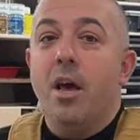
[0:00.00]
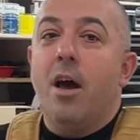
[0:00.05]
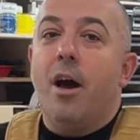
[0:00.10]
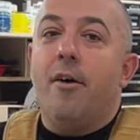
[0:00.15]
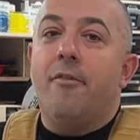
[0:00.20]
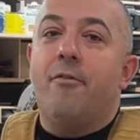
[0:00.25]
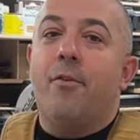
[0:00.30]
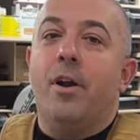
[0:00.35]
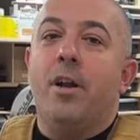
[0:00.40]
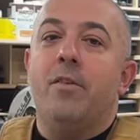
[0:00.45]

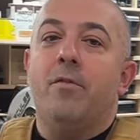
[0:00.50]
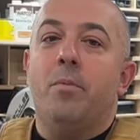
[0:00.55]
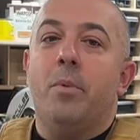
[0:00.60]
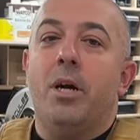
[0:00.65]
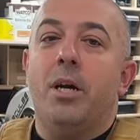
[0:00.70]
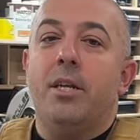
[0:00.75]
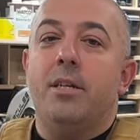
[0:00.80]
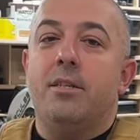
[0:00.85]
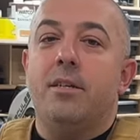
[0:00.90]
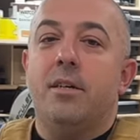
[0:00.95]
A friend of
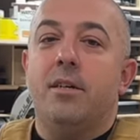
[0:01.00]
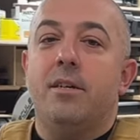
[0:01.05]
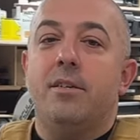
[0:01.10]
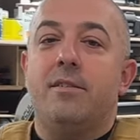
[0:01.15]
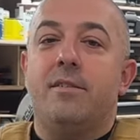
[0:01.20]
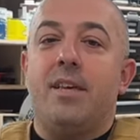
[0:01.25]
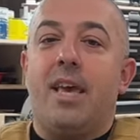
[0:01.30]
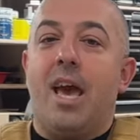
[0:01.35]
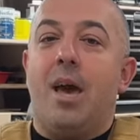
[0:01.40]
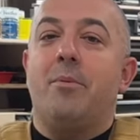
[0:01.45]
mine
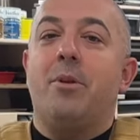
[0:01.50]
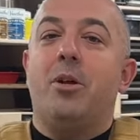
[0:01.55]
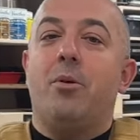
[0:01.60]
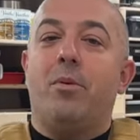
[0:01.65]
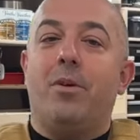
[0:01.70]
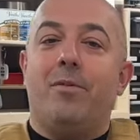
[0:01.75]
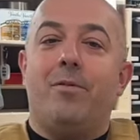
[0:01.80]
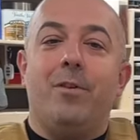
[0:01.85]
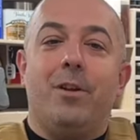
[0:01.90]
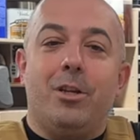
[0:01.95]
does cabinet
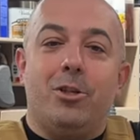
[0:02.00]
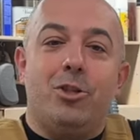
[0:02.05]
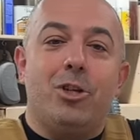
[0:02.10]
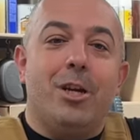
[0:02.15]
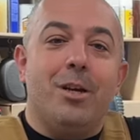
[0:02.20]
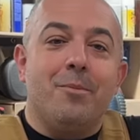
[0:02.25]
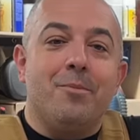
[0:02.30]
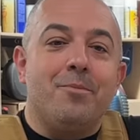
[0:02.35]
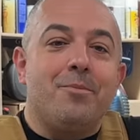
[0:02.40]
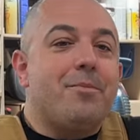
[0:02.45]
refinishing.